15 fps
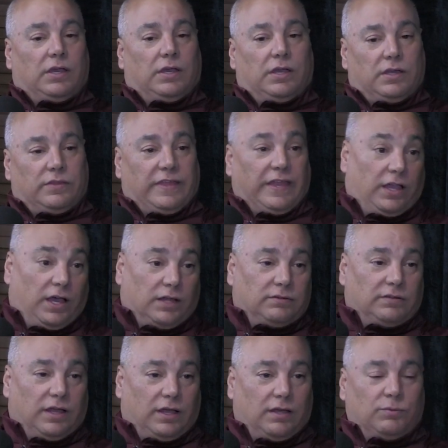Thank God,
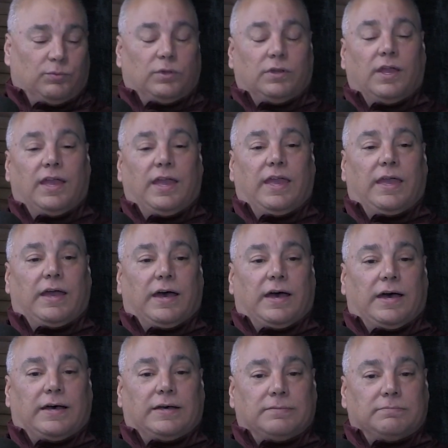knock on
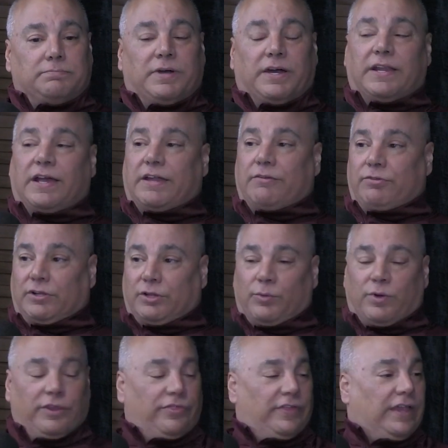wood. But I really
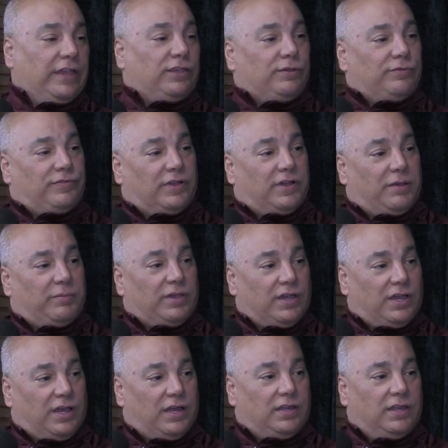want to thank you for coming
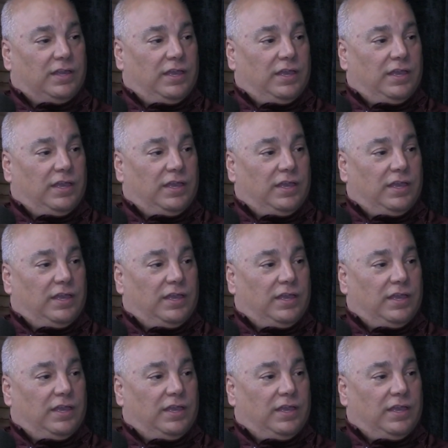on.